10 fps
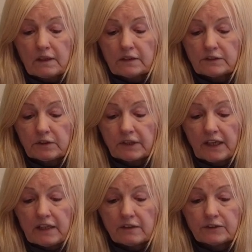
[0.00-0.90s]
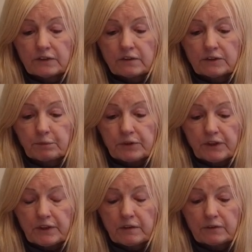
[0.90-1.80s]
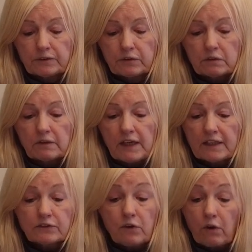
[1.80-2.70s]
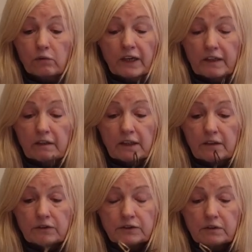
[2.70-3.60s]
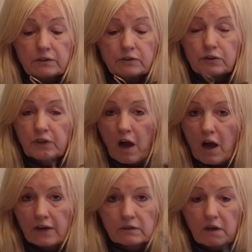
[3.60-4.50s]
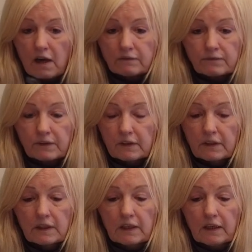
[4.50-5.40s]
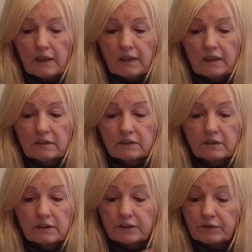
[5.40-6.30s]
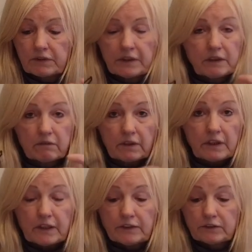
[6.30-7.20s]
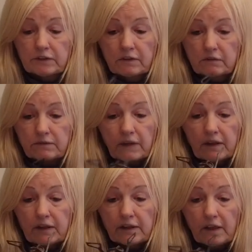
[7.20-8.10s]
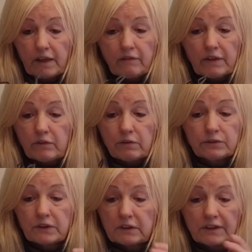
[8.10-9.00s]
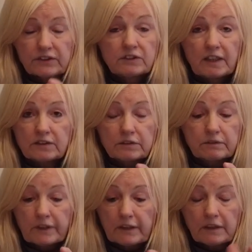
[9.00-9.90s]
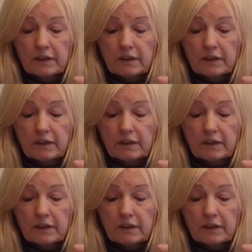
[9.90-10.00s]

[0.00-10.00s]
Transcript: So again, this particular stove has no regulator, so it's just on or off. It's a very, very nice stove. I've used it extensively.